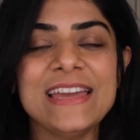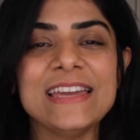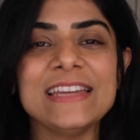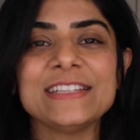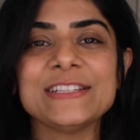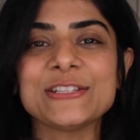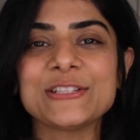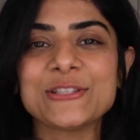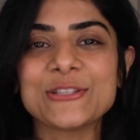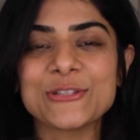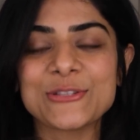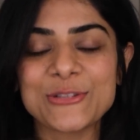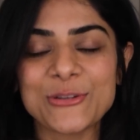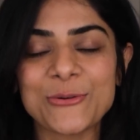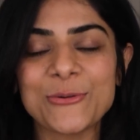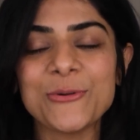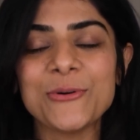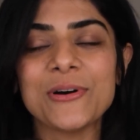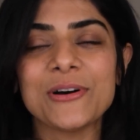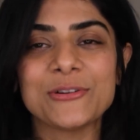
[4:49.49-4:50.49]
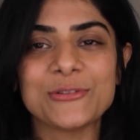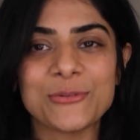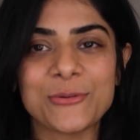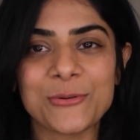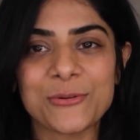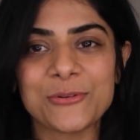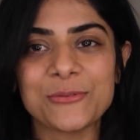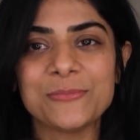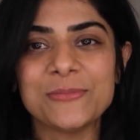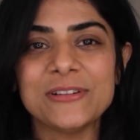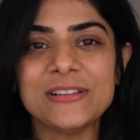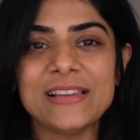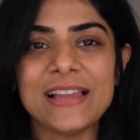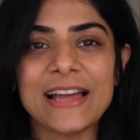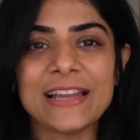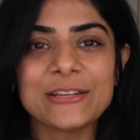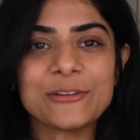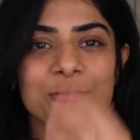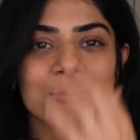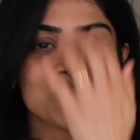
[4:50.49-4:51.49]
It is so adorable
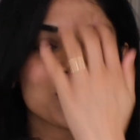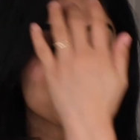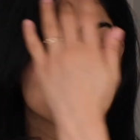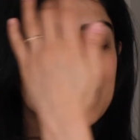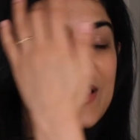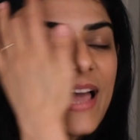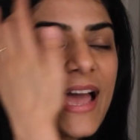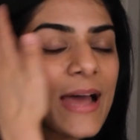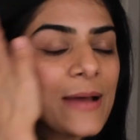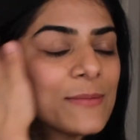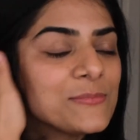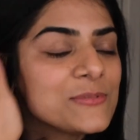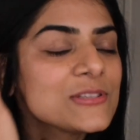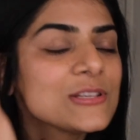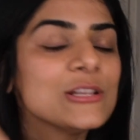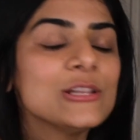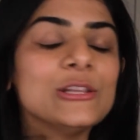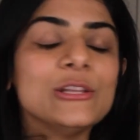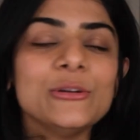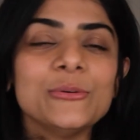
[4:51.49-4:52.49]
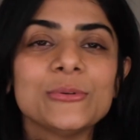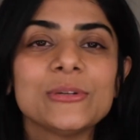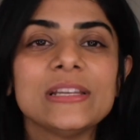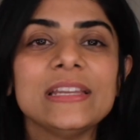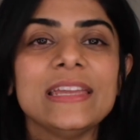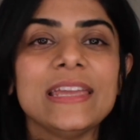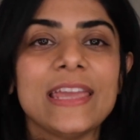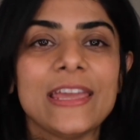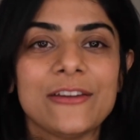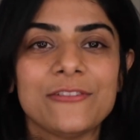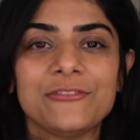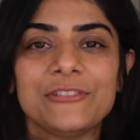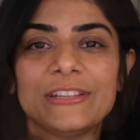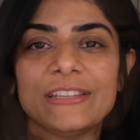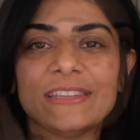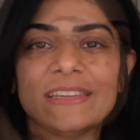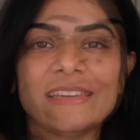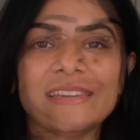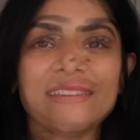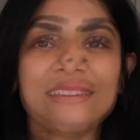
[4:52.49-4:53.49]
and goes with absolutely
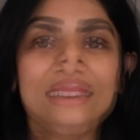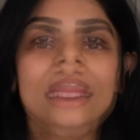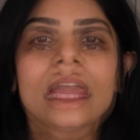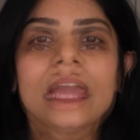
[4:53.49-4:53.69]
everything.